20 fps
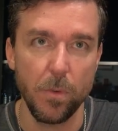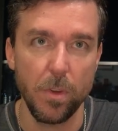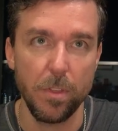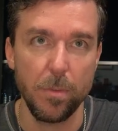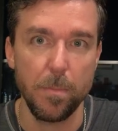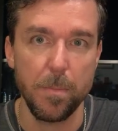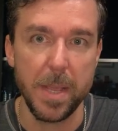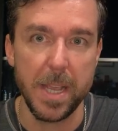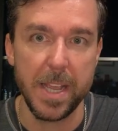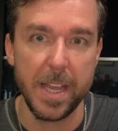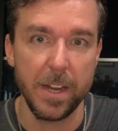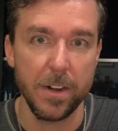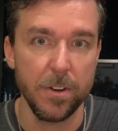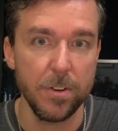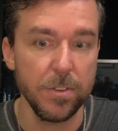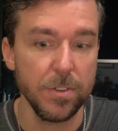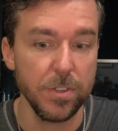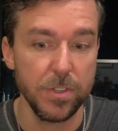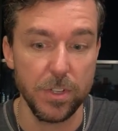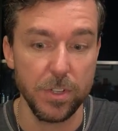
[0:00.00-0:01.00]

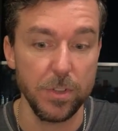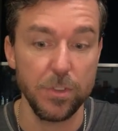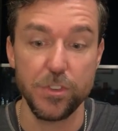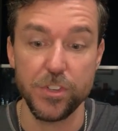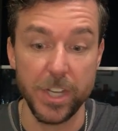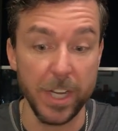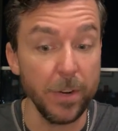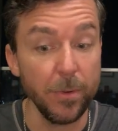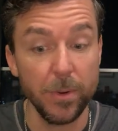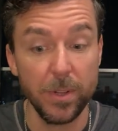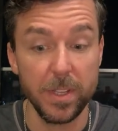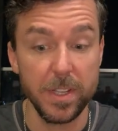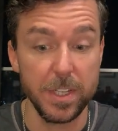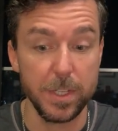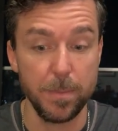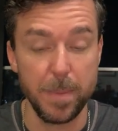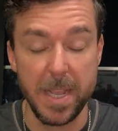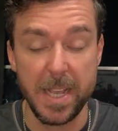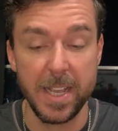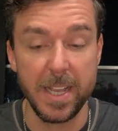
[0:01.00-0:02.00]
beginners, generally
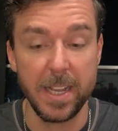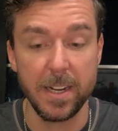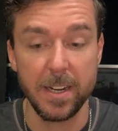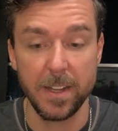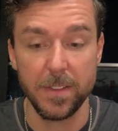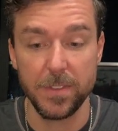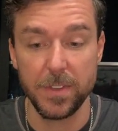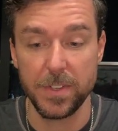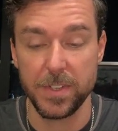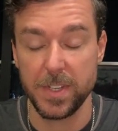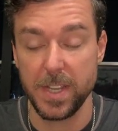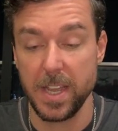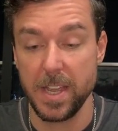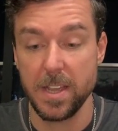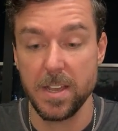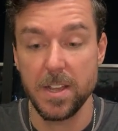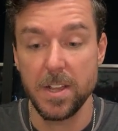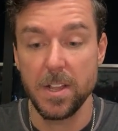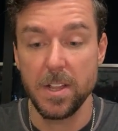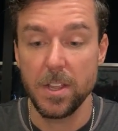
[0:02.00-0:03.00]
speaking. Not to say,
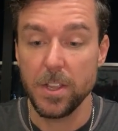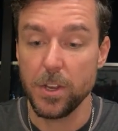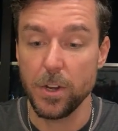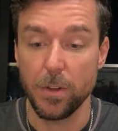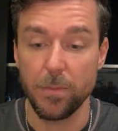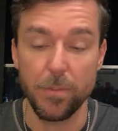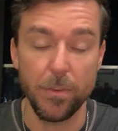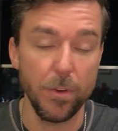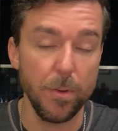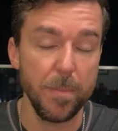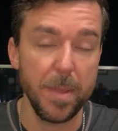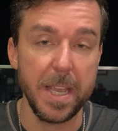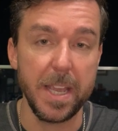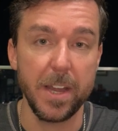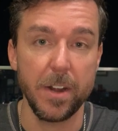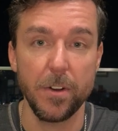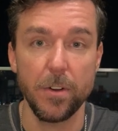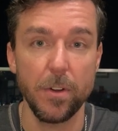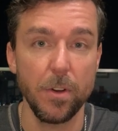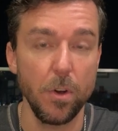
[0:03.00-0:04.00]
if you're a
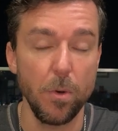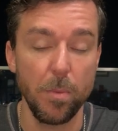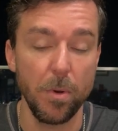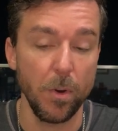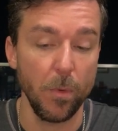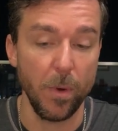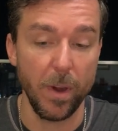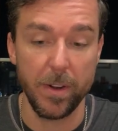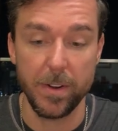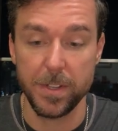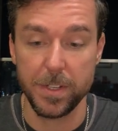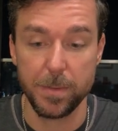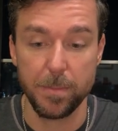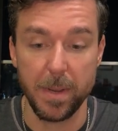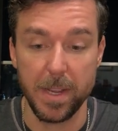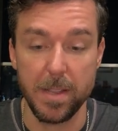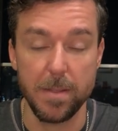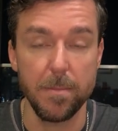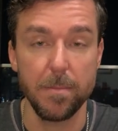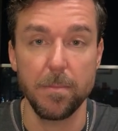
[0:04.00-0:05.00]
beginner, open awareness
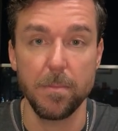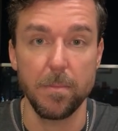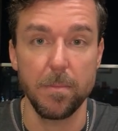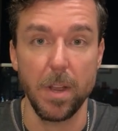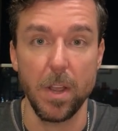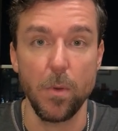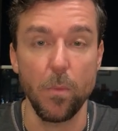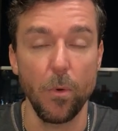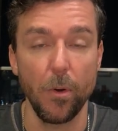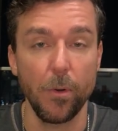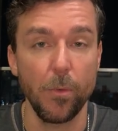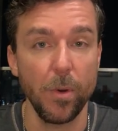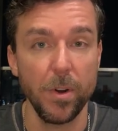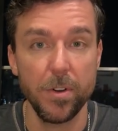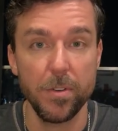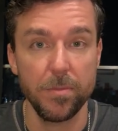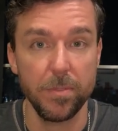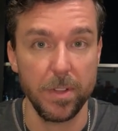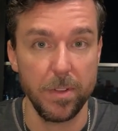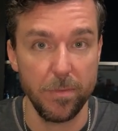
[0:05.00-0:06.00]
might work
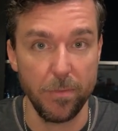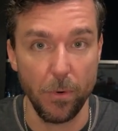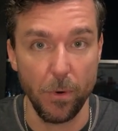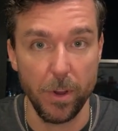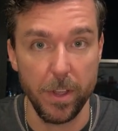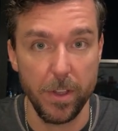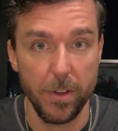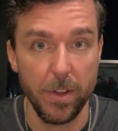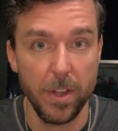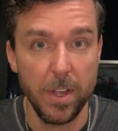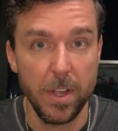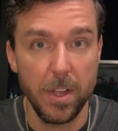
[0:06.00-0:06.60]
wonderfully for you.